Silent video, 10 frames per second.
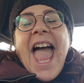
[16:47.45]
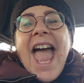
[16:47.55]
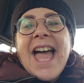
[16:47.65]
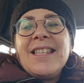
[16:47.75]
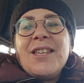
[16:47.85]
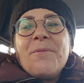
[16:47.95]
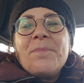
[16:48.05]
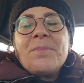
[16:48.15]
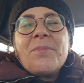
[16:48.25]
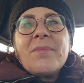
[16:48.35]
And
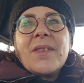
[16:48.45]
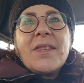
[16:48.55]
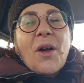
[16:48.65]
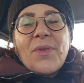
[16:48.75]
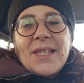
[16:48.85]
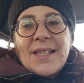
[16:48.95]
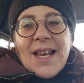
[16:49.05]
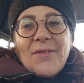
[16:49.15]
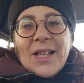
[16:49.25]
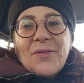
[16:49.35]
no, they
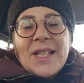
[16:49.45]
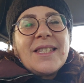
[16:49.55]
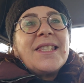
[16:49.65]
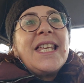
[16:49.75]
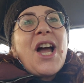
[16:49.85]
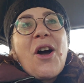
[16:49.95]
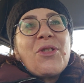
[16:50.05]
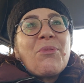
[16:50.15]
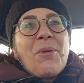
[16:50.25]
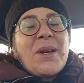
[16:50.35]
didn't have elephants.
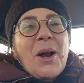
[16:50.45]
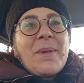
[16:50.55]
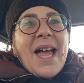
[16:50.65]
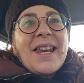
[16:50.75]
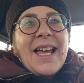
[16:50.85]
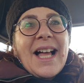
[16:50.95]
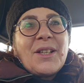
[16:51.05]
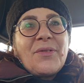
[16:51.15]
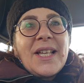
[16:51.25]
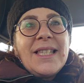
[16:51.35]
The Roman army had
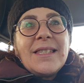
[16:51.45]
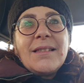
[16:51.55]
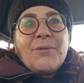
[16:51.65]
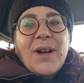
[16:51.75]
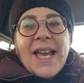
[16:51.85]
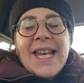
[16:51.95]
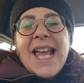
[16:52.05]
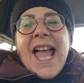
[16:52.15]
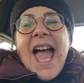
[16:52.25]
elephants, right?